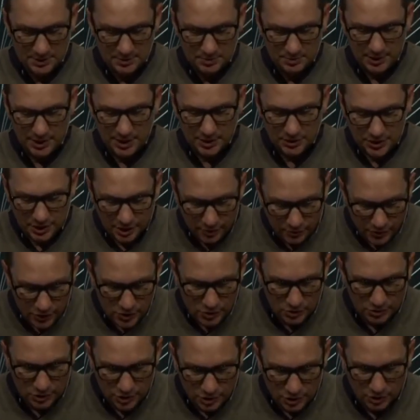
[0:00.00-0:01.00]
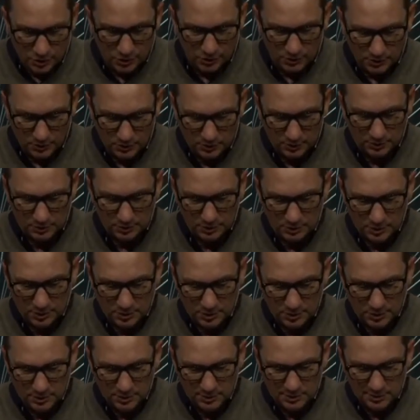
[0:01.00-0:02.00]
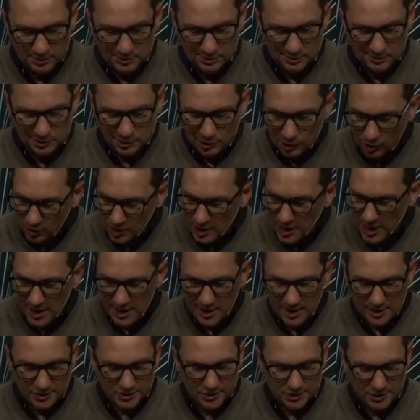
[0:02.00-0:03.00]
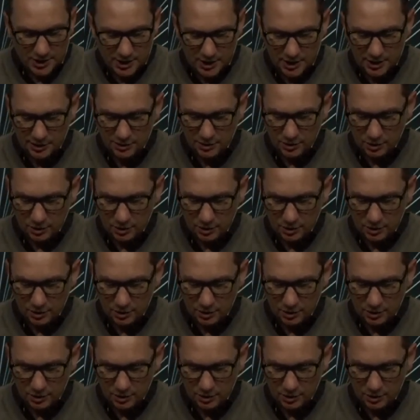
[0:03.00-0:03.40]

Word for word: Because if you do, no eye has seen,